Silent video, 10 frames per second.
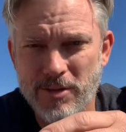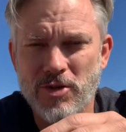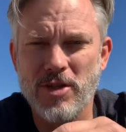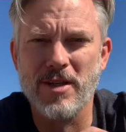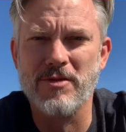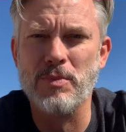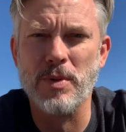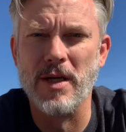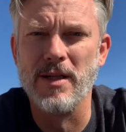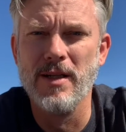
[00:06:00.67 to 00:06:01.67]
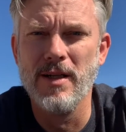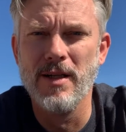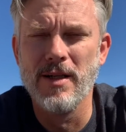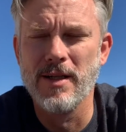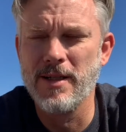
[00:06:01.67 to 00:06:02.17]
shift, but
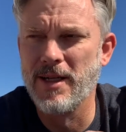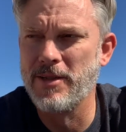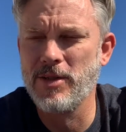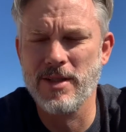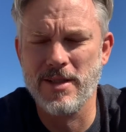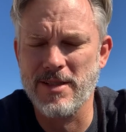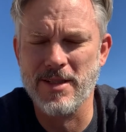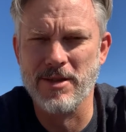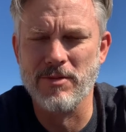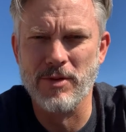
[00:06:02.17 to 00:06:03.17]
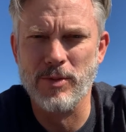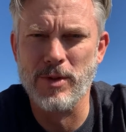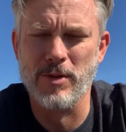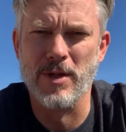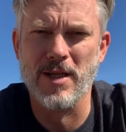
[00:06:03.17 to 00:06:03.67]
God, you get thing over
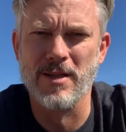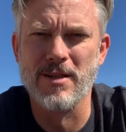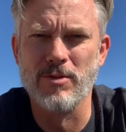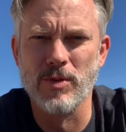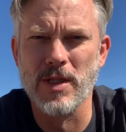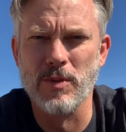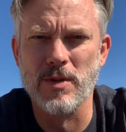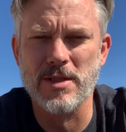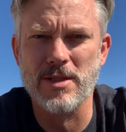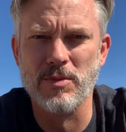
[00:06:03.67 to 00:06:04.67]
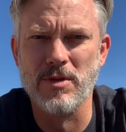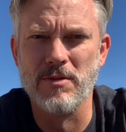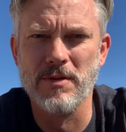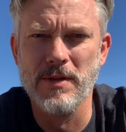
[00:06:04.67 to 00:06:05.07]
$3,000 and it really wants to move.